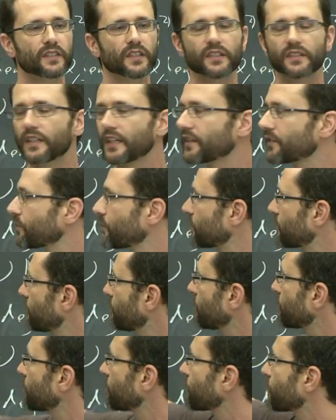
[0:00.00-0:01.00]
That's what you
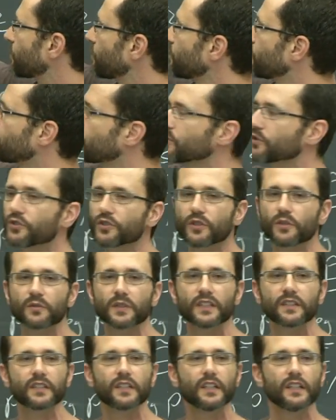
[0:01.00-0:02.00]
want to show. You want to show
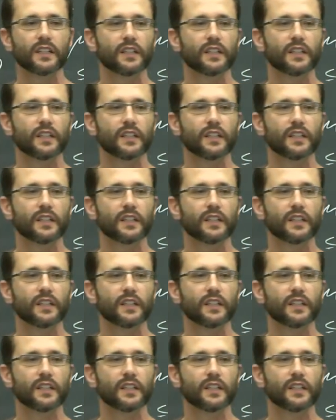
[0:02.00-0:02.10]
that